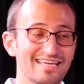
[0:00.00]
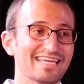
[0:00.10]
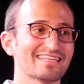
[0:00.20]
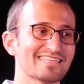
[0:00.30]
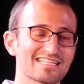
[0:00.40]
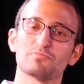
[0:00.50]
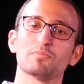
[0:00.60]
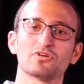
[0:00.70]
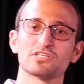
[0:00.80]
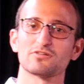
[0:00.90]
It has yet to be
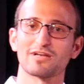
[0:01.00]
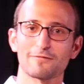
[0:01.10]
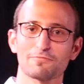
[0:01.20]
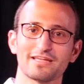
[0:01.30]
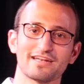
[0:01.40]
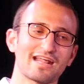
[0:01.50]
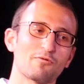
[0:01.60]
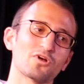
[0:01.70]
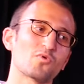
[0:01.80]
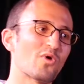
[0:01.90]
put into an airplane, and I
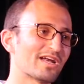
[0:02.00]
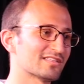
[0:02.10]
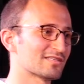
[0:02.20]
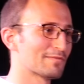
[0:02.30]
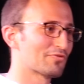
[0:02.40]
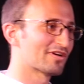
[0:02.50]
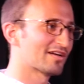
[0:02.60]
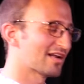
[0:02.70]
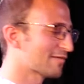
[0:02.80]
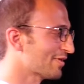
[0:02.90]
wouldn't want it to be put in
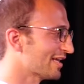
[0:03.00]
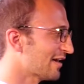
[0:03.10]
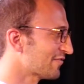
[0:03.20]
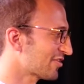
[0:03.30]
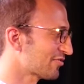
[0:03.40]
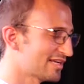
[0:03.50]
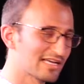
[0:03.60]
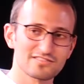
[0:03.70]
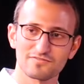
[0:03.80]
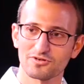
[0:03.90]
an airplane after 3
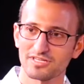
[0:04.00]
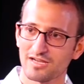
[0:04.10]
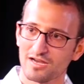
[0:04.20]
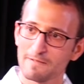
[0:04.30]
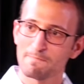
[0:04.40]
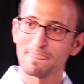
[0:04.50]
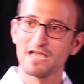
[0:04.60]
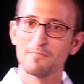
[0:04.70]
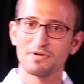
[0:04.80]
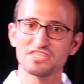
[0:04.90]
days of working on it.
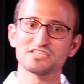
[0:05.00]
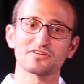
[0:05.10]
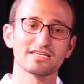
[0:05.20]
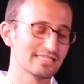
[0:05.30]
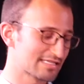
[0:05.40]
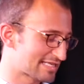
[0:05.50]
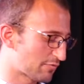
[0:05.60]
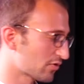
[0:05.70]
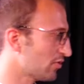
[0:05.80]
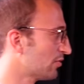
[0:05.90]
But these are ideas that
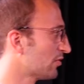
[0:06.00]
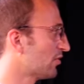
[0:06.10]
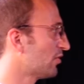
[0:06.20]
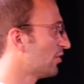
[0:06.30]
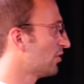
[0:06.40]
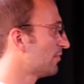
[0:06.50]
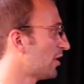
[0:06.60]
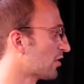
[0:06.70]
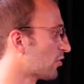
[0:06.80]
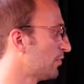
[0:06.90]
we're
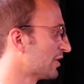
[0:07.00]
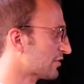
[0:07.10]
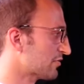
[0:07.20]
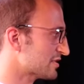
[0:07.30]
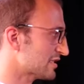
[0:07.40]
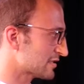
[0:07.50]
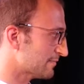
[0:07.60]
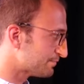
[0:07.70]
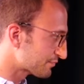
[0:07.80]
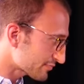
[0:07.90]
all putting through the system.
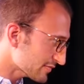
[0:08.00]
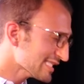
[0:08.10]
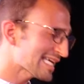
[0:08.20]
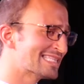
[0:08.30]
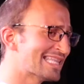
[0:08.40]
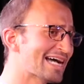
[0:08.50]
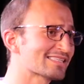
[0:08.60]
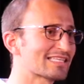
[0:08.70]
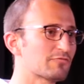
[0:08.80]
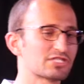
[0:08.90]
And
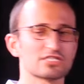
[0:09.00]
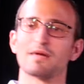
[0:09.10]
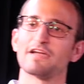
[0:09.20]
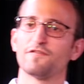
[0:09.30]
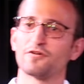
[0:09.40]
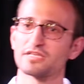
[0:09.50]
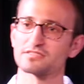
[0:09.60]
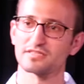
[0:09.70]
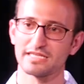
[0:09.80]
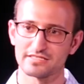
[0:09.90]
lastly, which is my
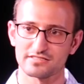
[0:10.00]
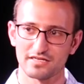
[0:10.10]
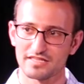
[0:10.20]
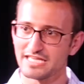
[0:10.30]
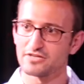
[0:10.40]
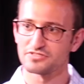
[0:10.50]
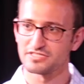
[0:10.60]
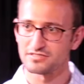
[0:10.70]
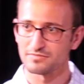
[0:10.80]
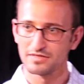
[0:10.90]
focus, is the
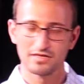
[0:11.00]
ecosystem.